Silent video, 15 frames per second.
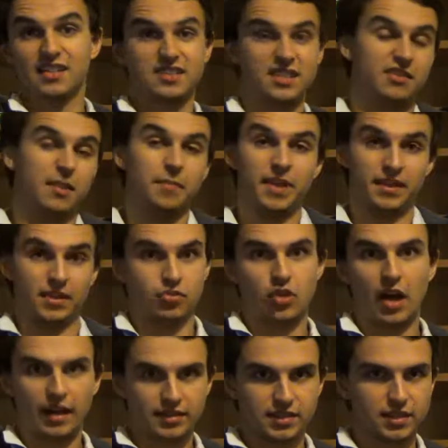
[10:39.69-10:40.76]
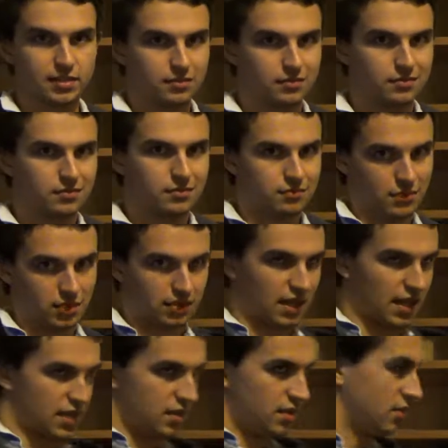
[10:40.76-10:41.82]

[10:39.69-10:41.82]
so they're being attracted. Okay?